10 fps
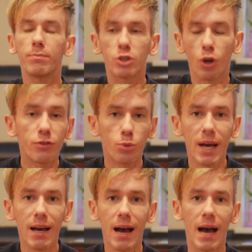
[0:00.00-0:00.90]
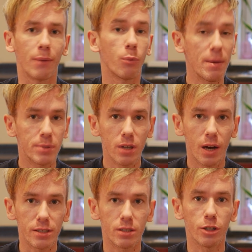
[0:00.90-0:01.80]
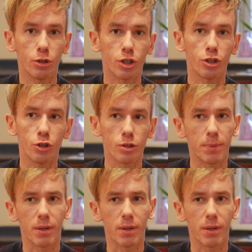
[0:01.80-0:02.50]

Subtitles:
software and websites that you can use,